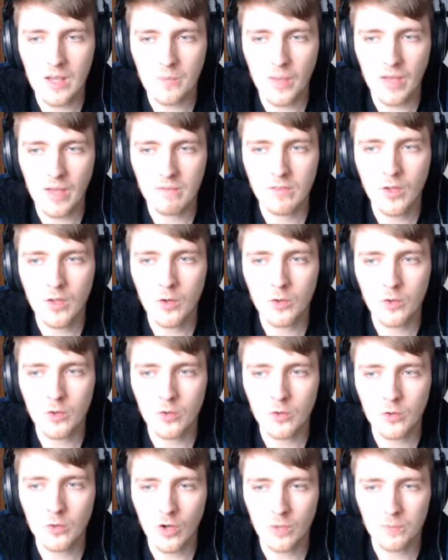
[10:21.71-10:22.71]
We have no
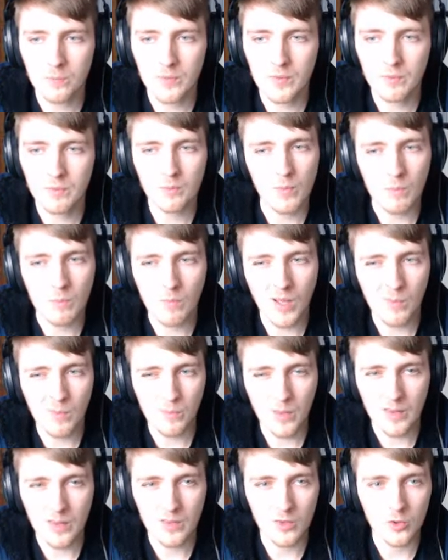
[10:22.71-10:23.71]
2-drops. We might
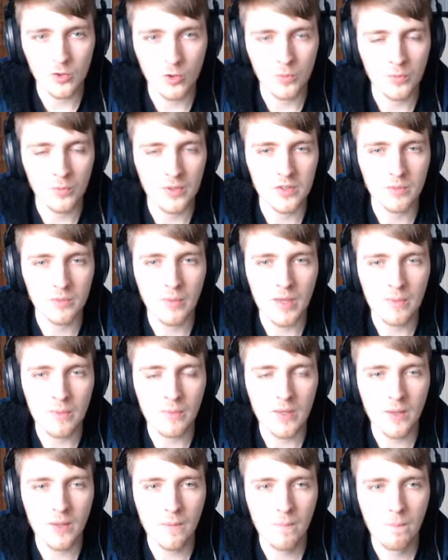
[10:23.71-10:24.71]
play the Drawbridge
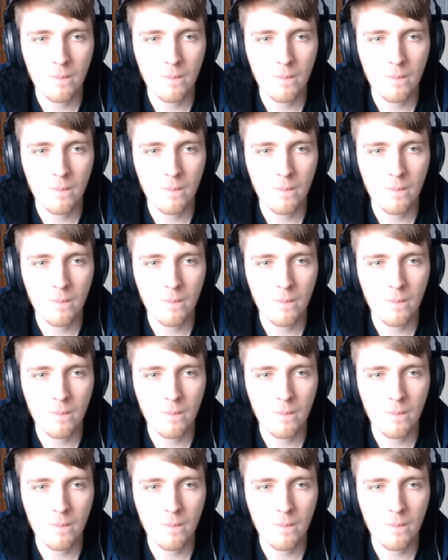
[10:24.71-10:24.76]
maybe.